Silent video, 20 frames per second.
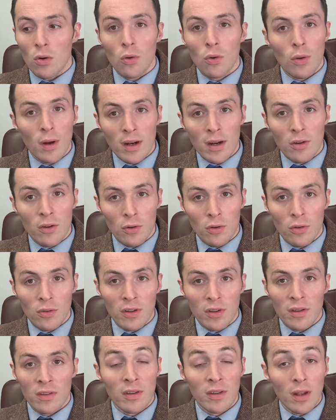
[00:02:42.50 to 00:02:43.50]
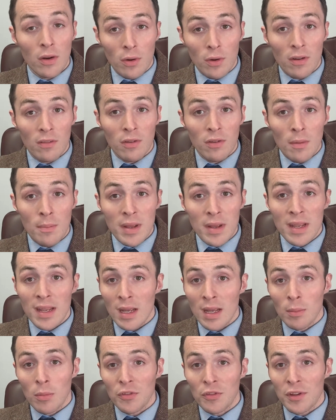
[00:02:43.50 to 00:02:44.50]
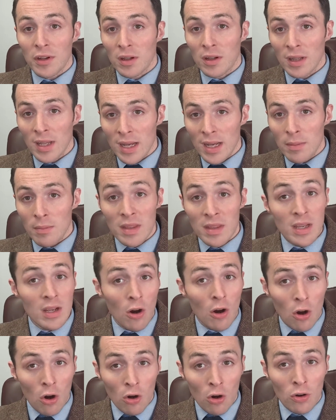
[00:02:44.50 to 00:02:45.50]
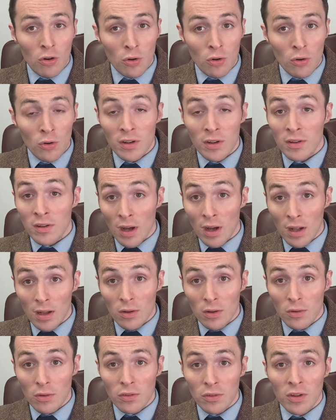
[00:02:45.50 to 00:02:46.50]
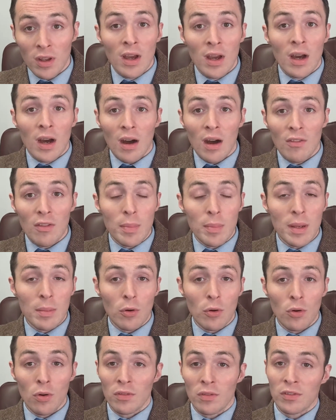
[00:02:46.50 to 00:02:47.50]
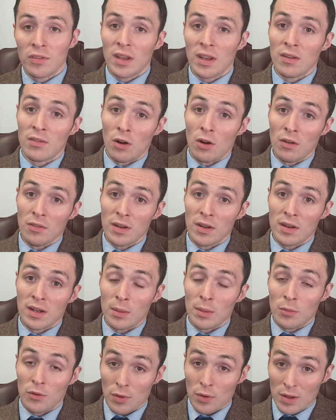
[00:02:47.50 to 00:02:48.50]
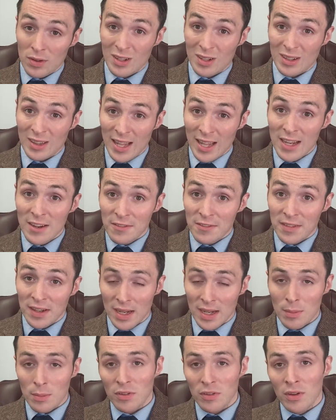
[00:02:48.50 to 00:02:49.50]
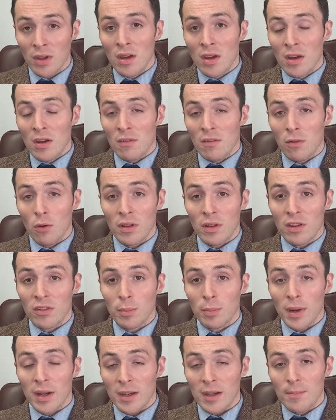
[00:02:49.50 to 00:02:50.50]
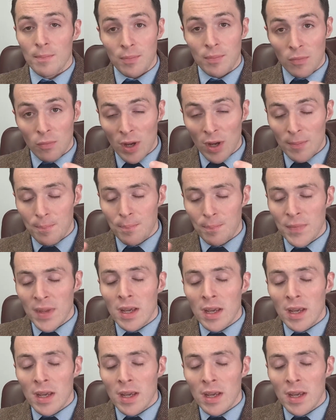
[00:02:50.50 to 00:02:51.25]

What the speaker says: creditors, etc., from being able to claim the hard-earned dollars of the people who have saved oftentimes throughout their lifetimes for this money, right?